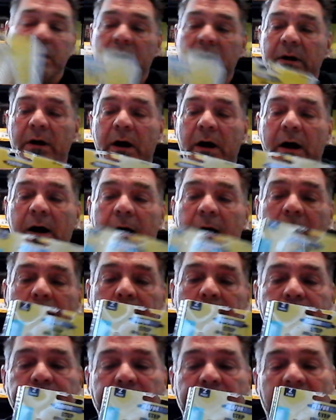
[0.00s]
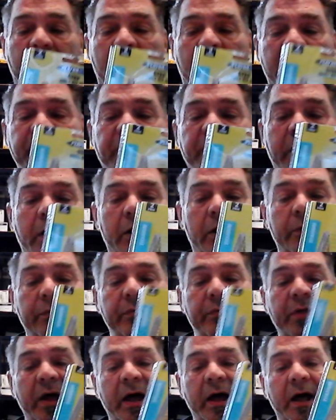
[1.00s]
I
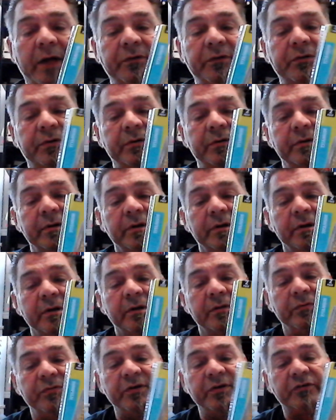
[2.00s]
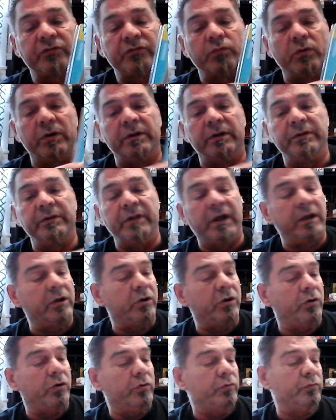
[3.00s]
found that this one that
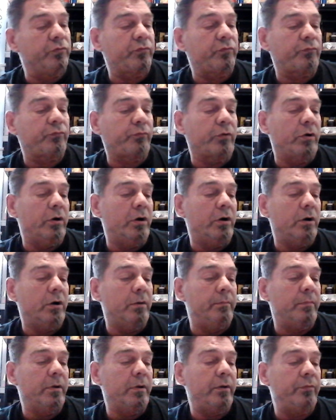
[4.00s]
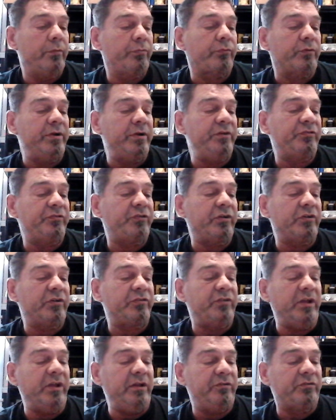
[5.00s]
goes from
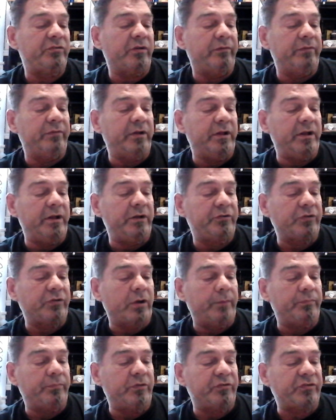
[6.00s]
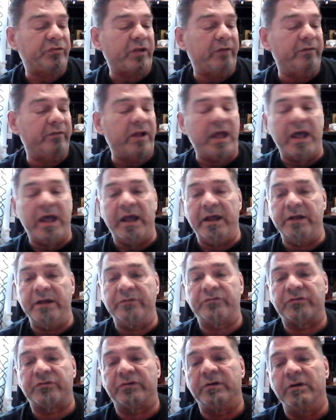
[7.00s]
3/16 of an inch up to
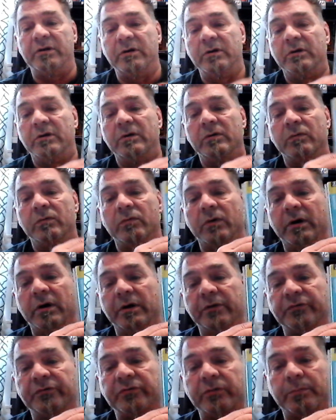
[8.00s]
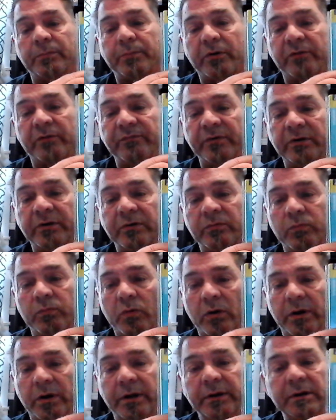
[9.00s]
7/8 was the perfect
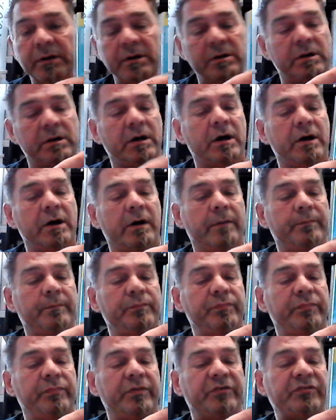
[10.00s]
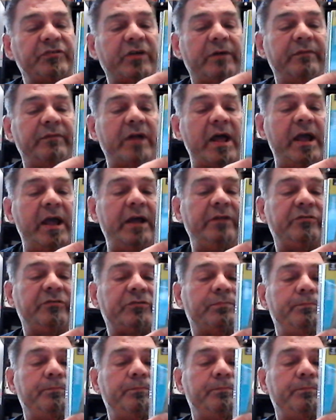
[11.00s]
one. The 7/8